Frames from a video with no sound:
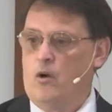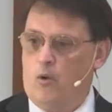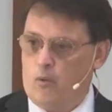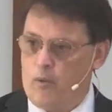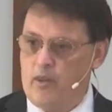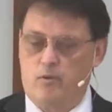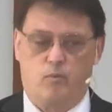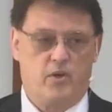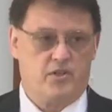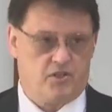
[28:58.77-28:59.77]
or whether
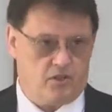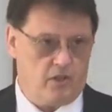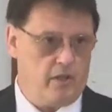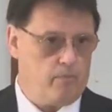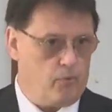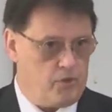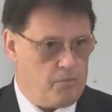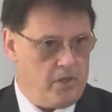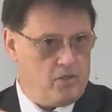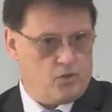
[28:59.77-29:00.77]
we sleep, which
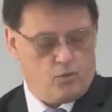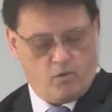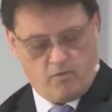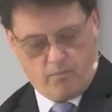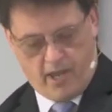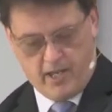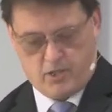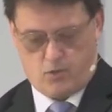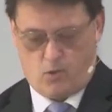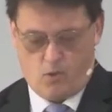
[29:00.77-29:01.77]
means to have
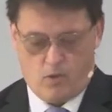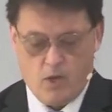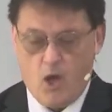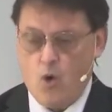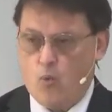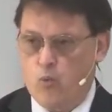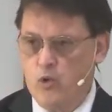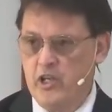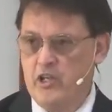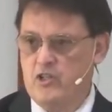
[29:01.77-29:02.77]
passed on,
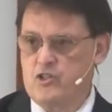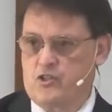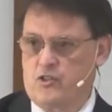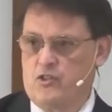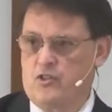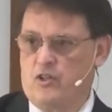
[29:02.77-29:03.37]
we should